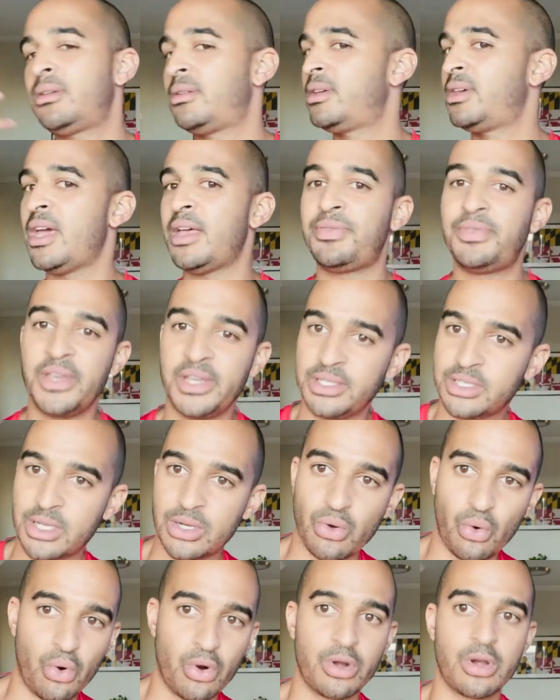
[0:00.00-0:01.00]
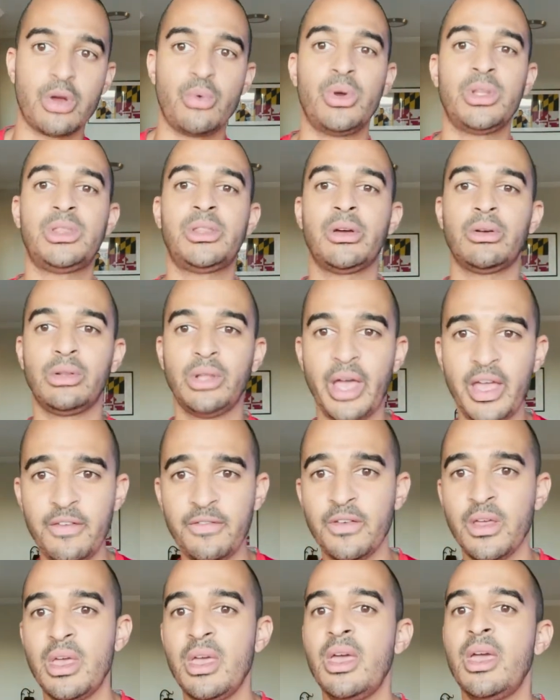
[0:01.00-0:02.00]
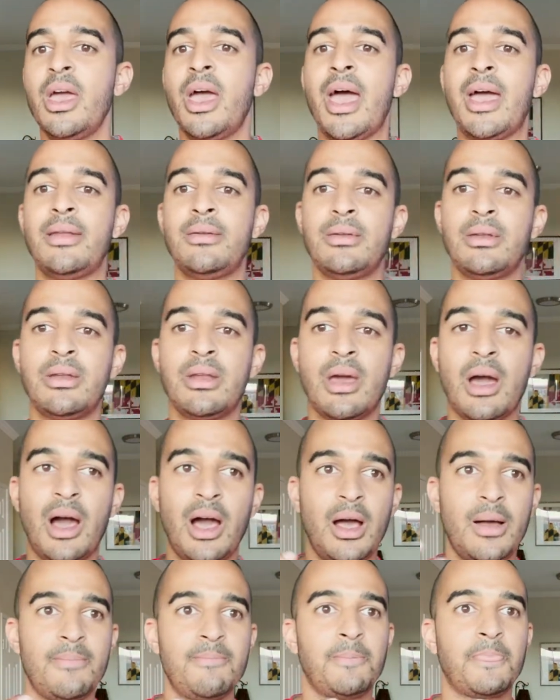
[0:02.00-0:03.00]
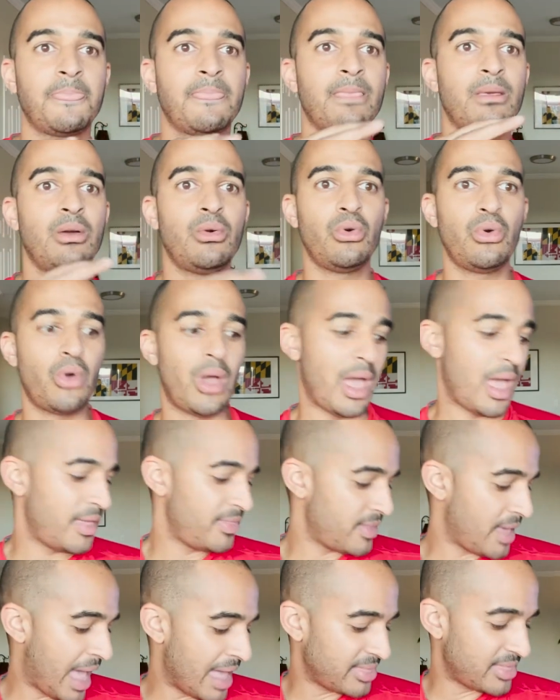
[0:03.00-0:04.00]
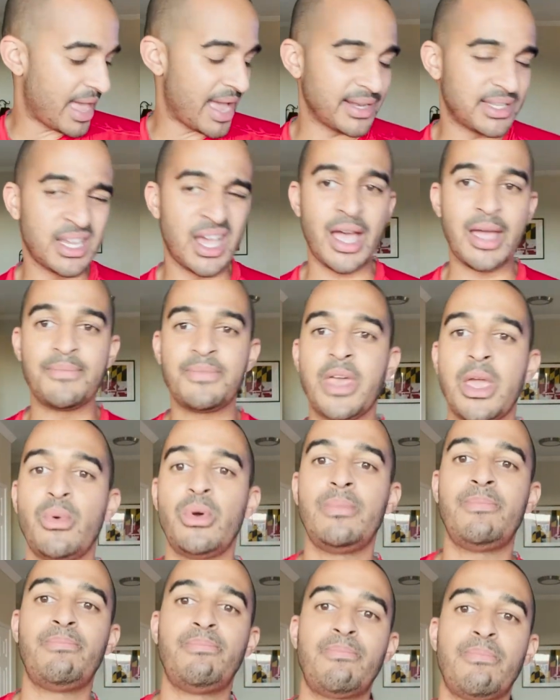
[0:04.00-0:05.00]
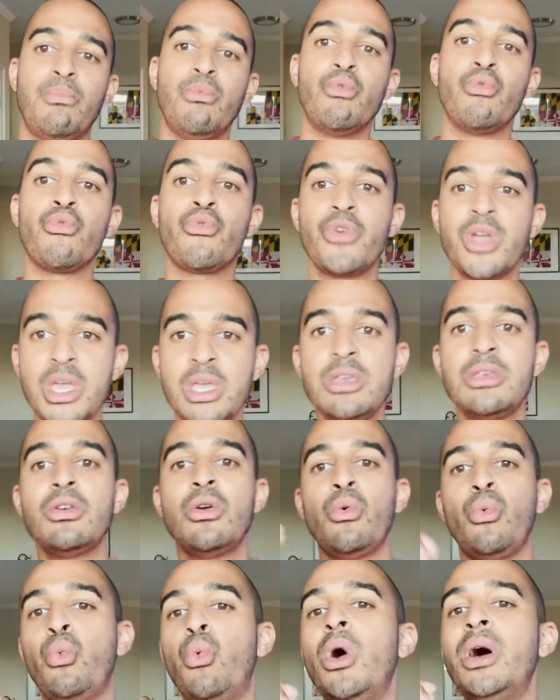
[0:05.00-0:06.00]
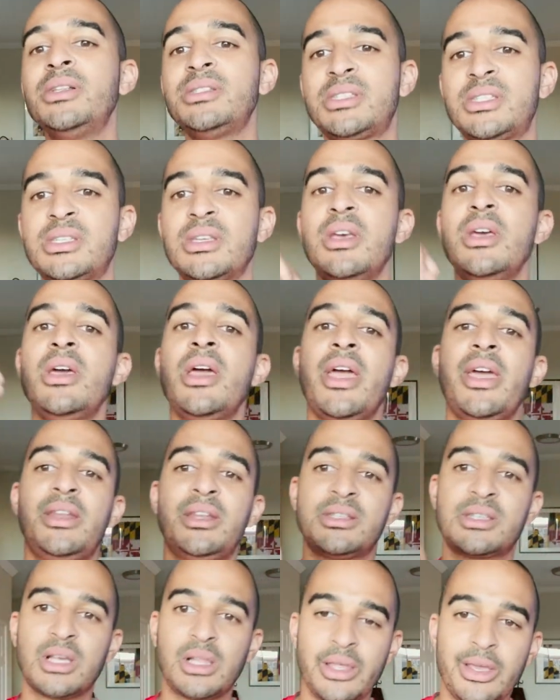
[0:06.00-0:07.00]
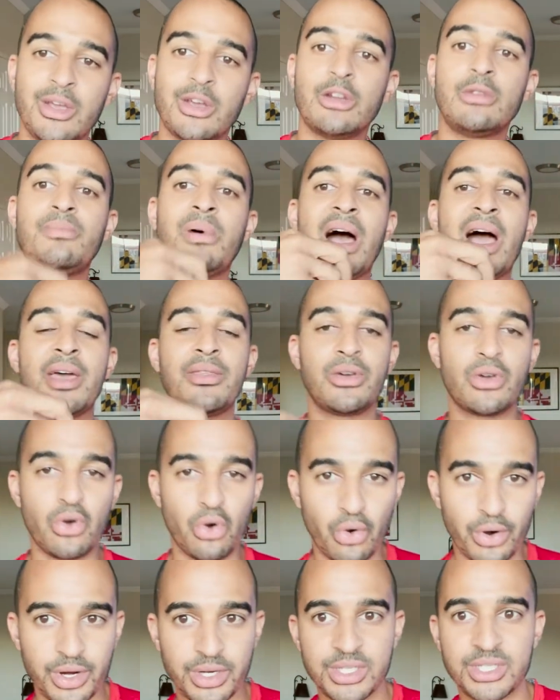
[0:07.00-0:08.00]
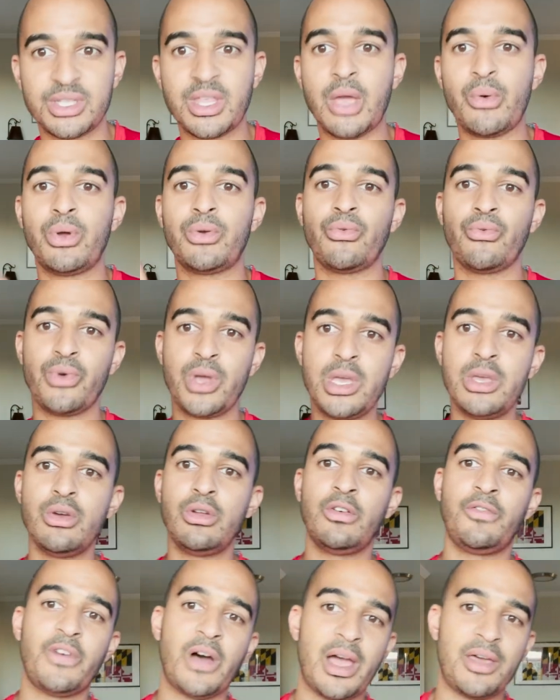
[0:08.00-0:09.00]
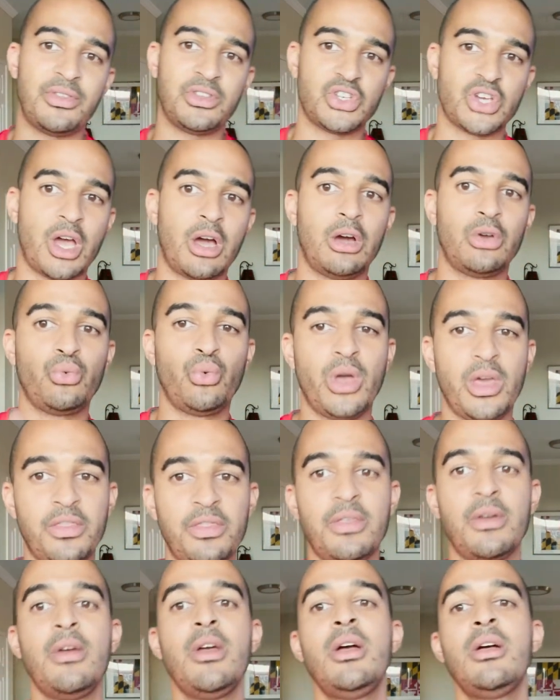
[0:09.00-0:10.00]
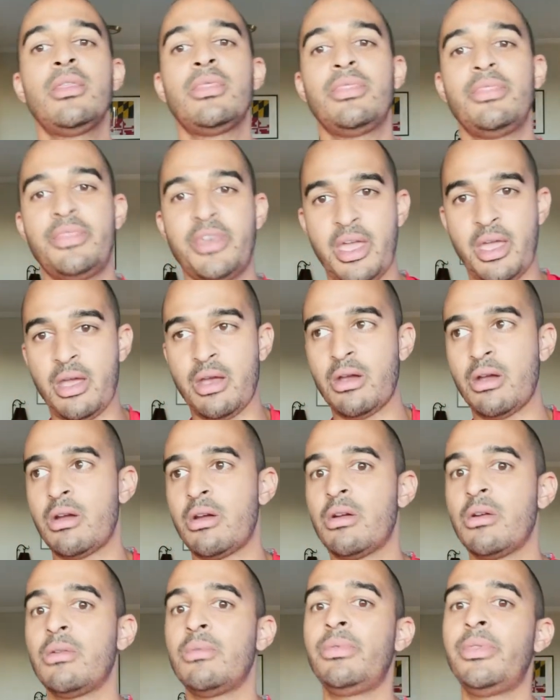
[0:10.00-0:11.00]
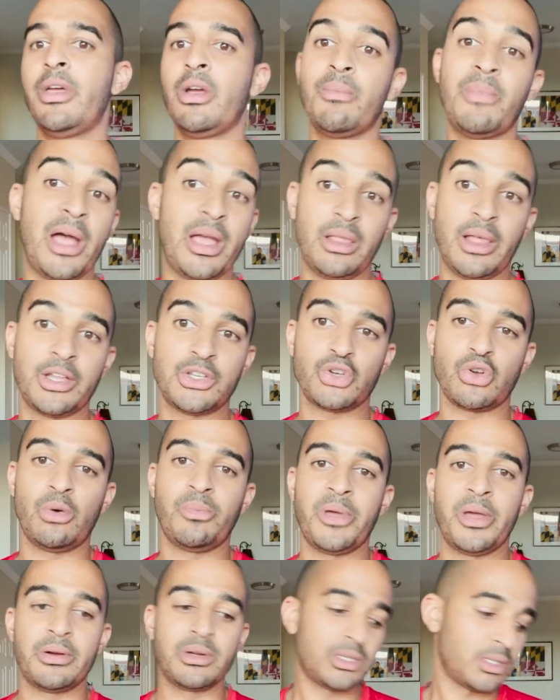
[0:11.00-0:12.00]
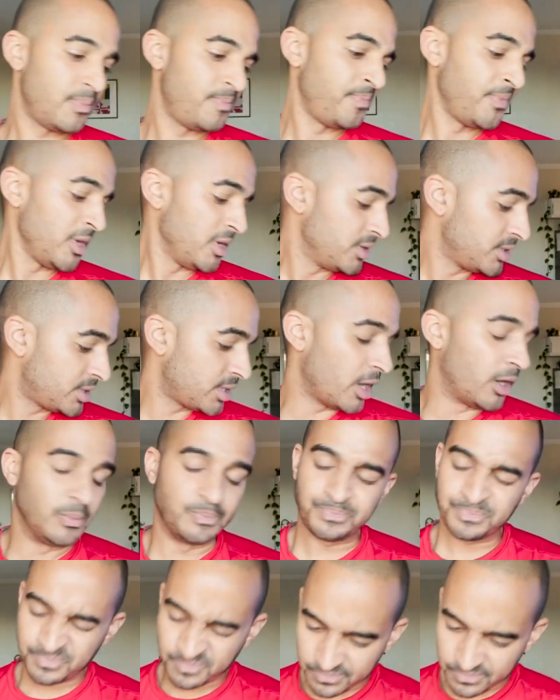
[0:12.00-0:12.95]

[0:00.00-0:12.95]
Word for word: get things in order with their life, and um, and at that time they would re once it is cleared by the courts, they would reunify the child with their their biological parents. So